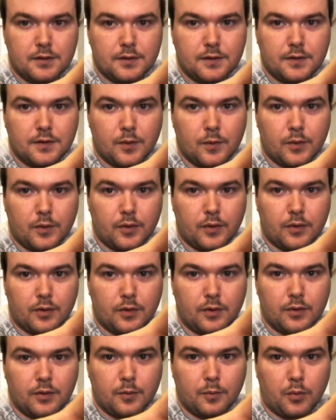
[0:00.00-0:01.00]
See where
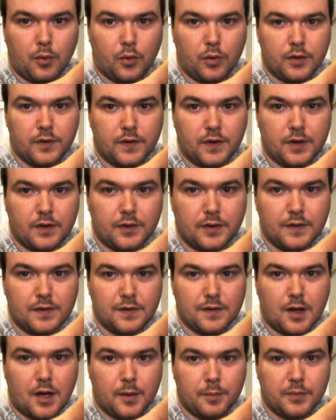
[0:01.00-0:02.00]
the board suddenly
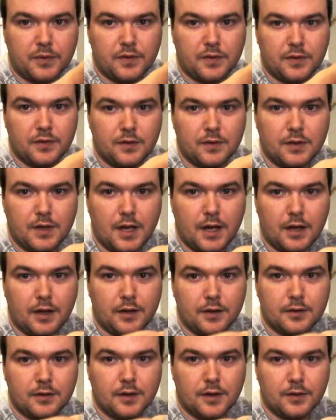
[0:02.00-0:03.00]
stops? Yeah,
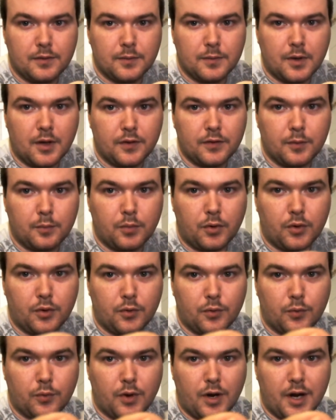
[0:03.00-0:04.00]
it's because it broke
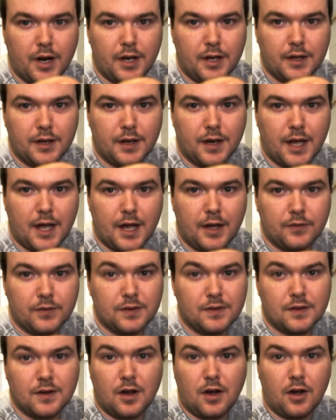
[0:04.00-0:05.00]
right in half,
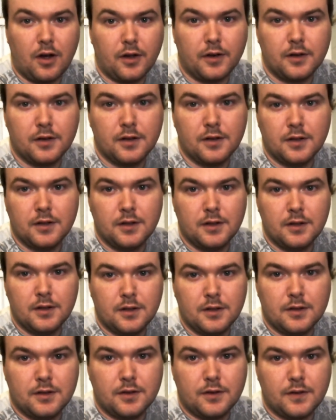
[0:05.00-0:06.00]
it's gone.
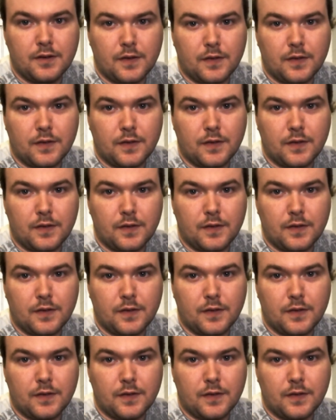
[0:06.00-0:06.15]
There's